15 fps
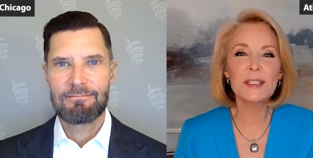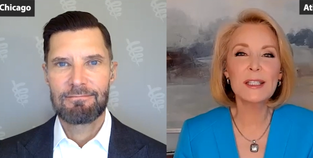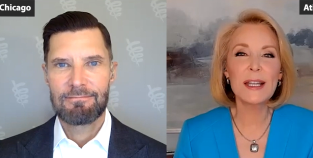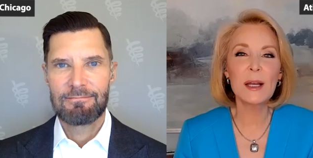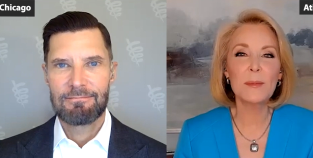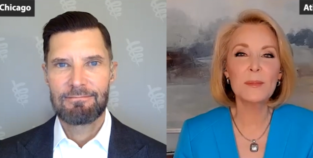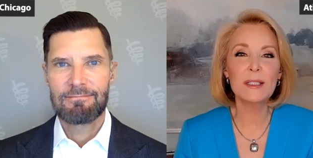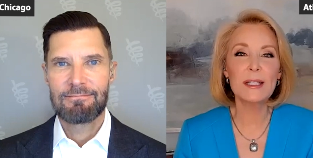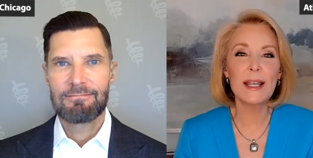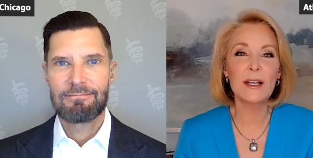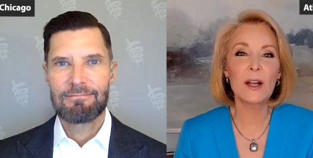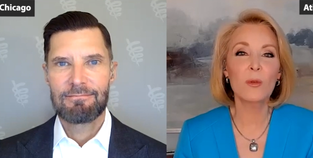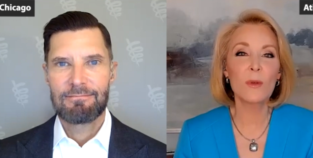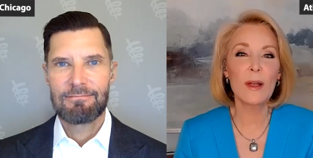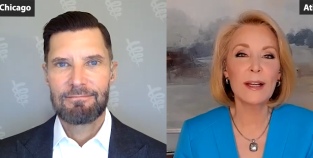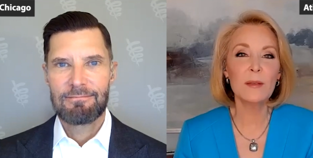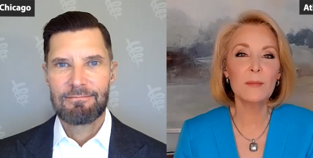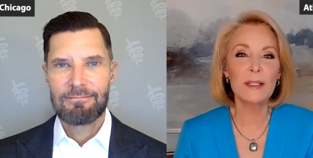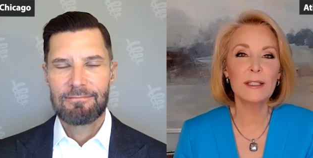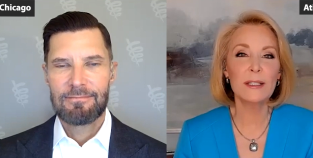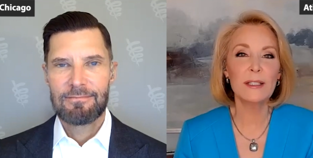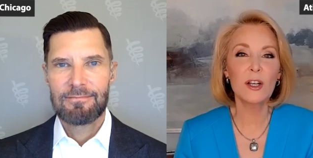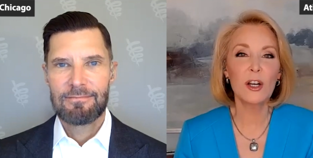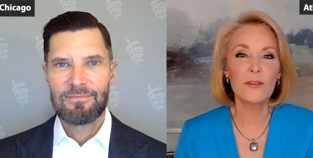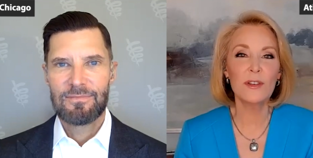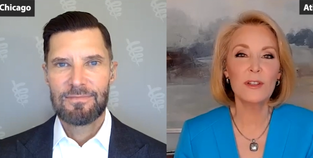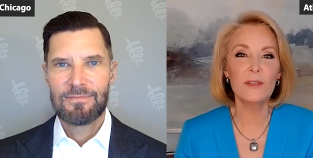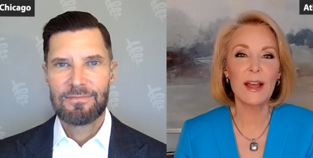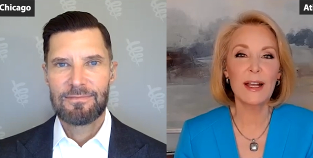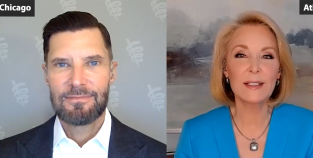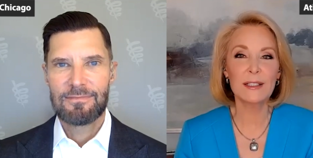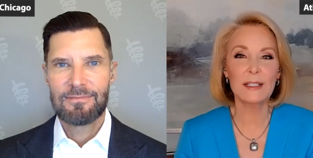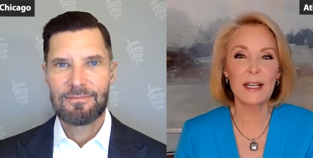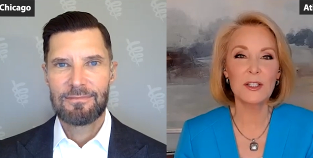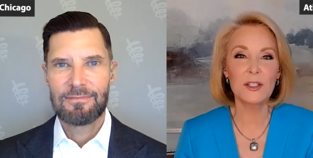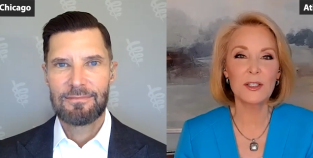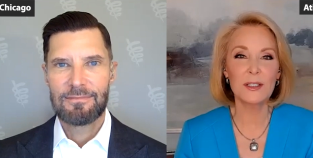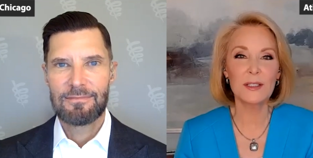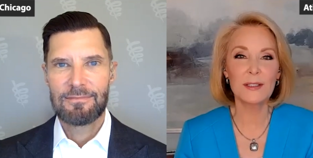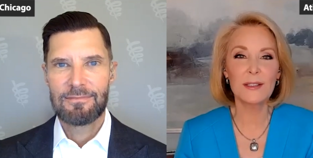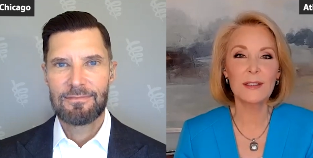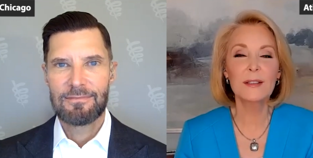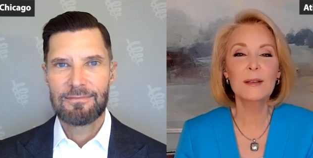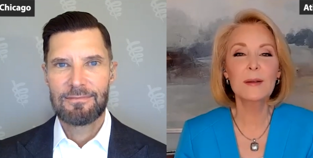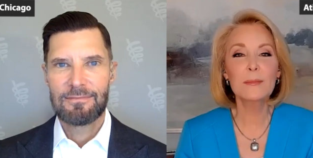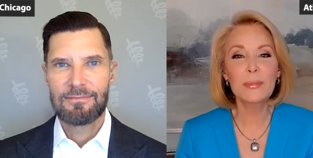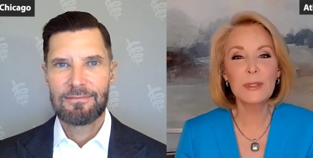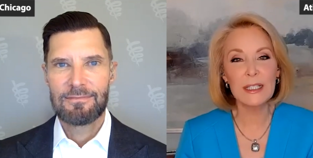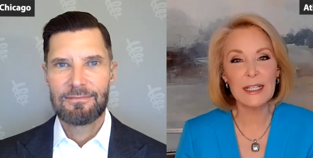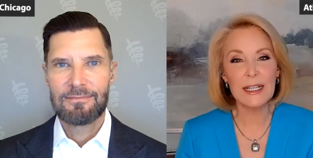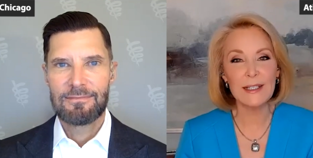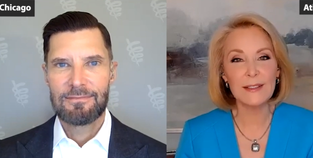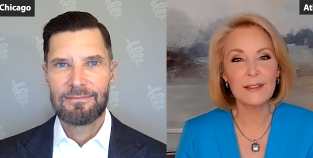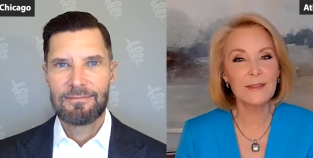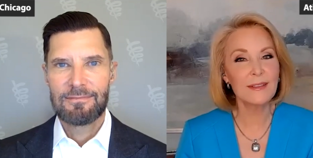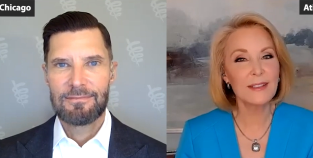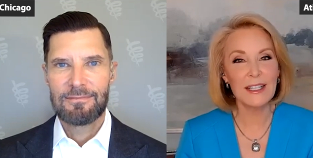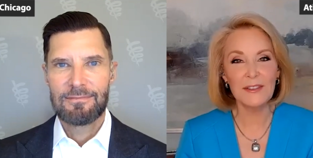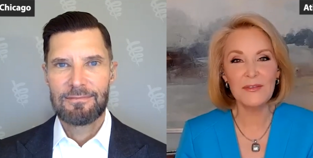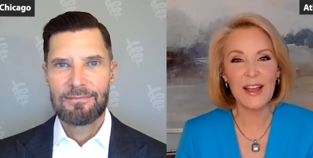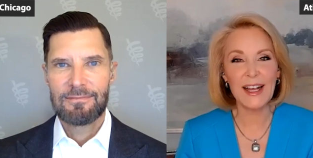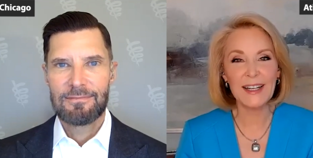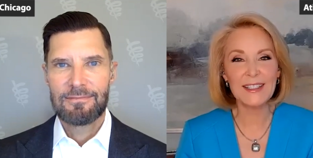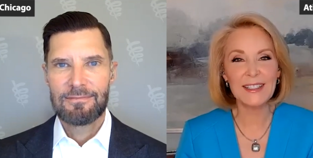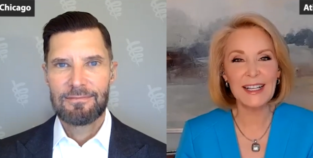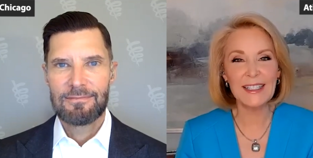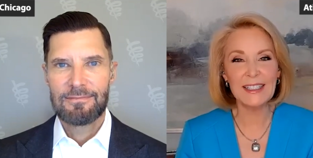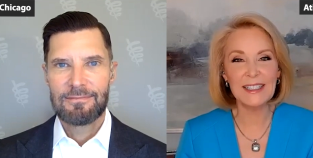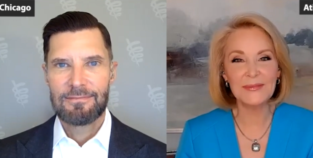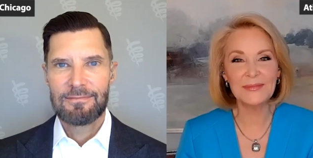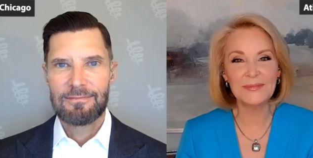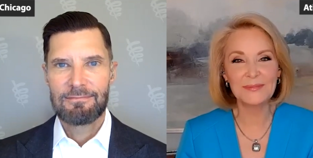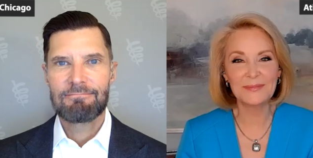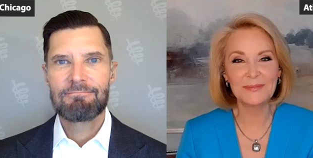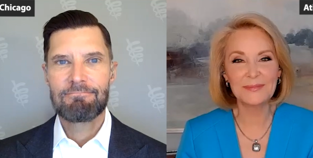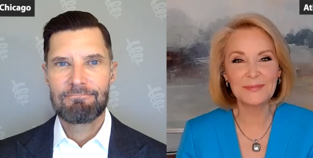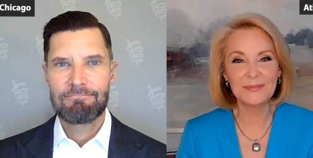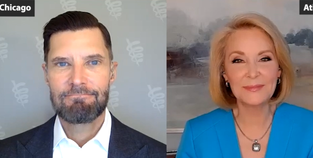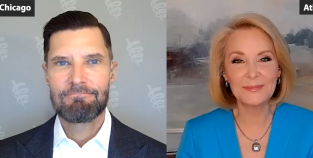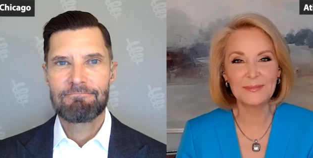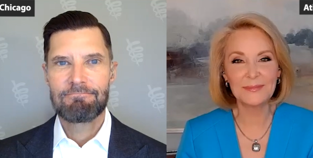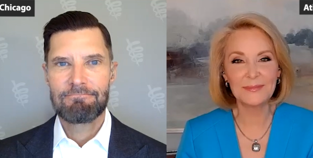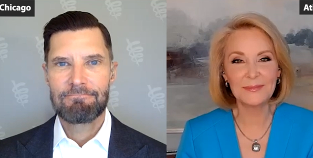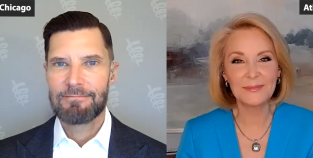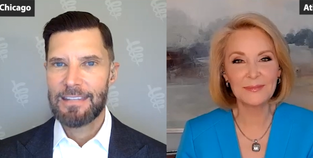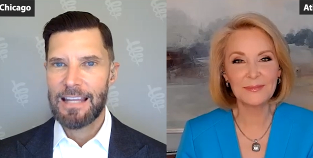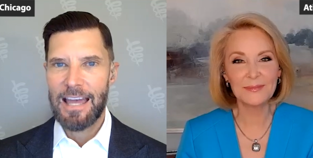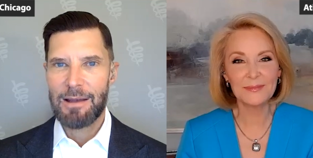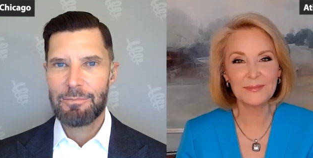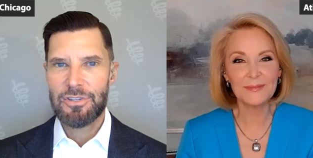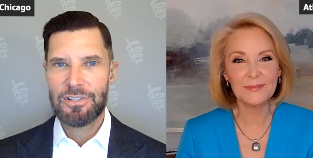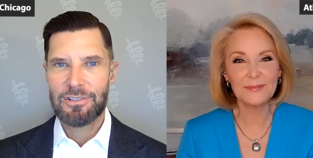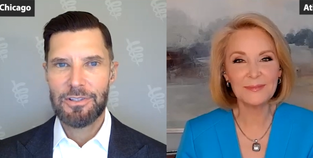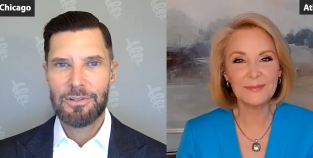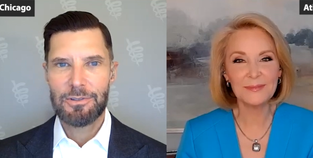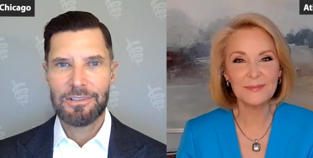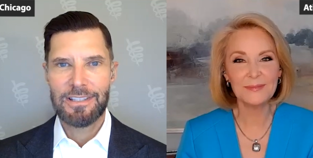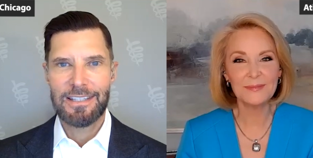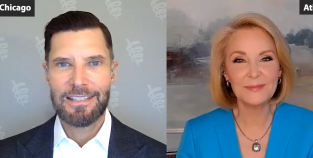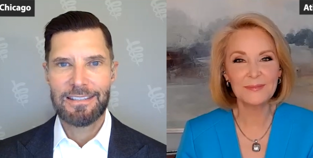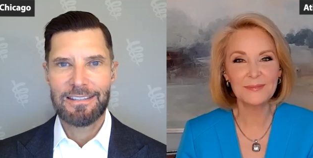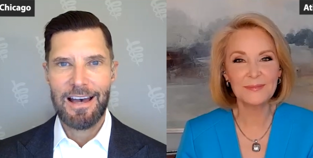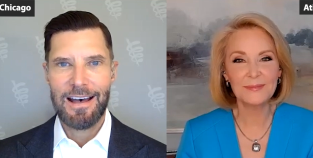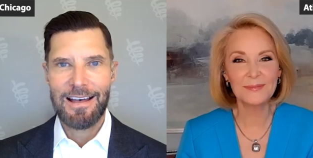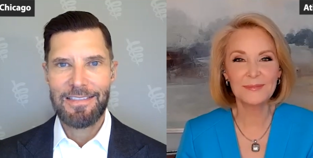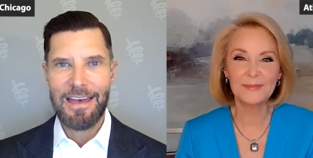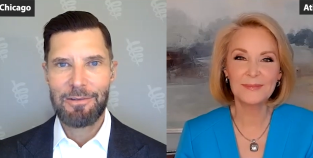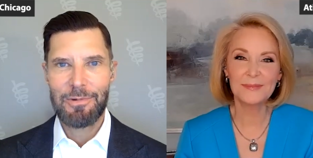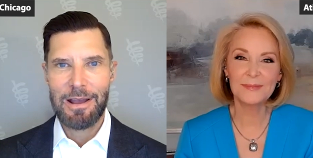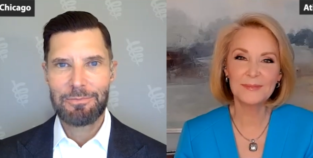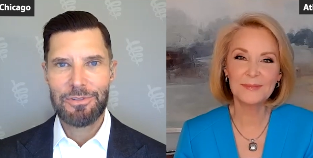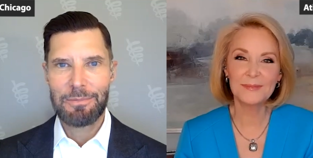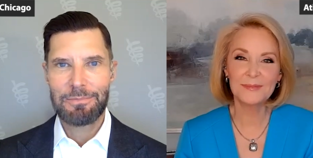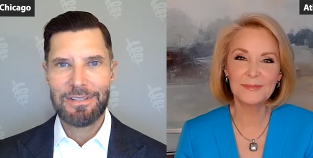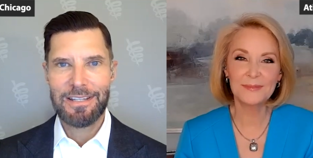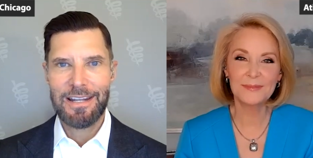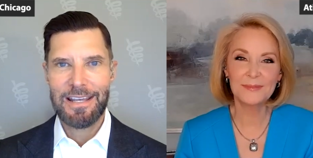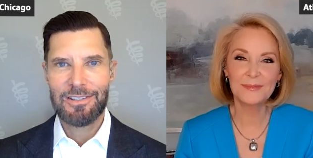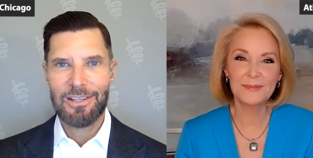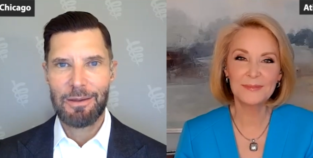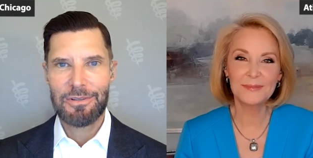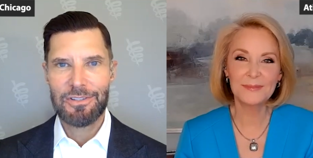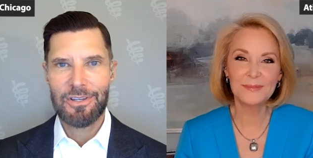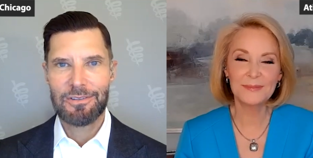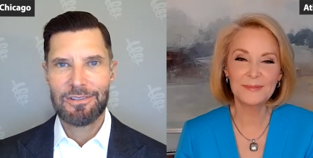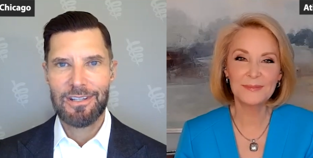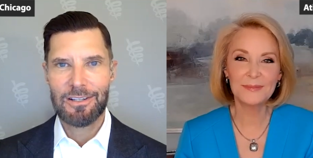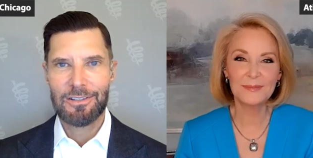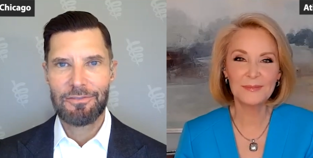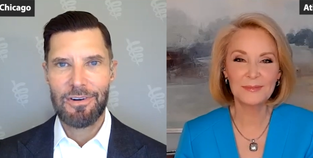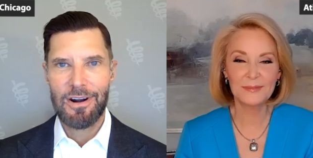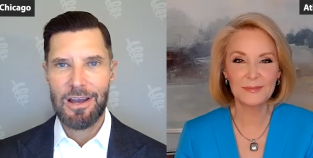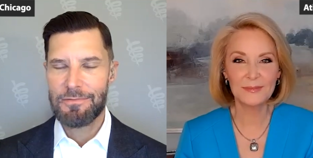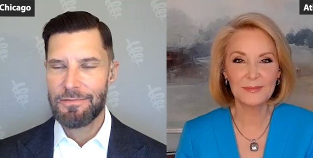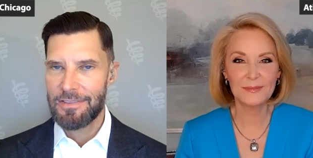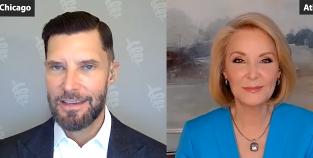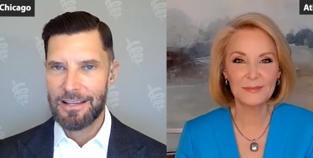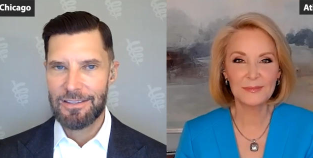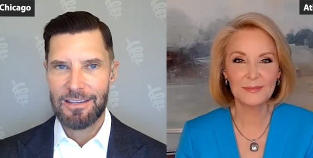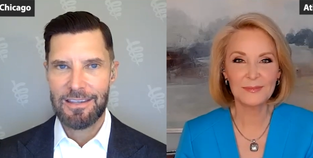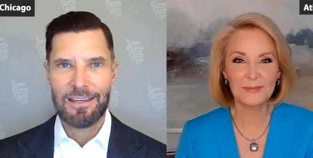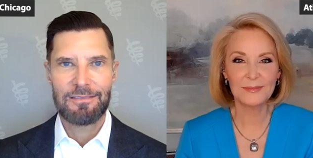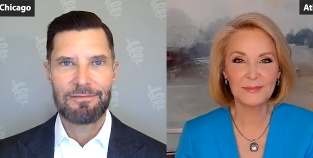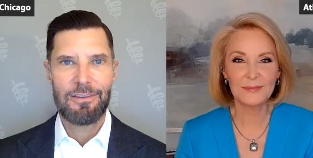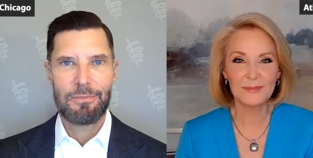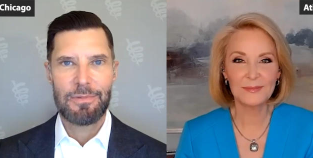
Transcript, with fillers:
Speaker 1: stay up to date on recommended COVID vaccinations. Please get vaccinated.
Speaker 2: Absolutely. Uh, that wraps up today's episode. Dr. Fryhofer. thanks again for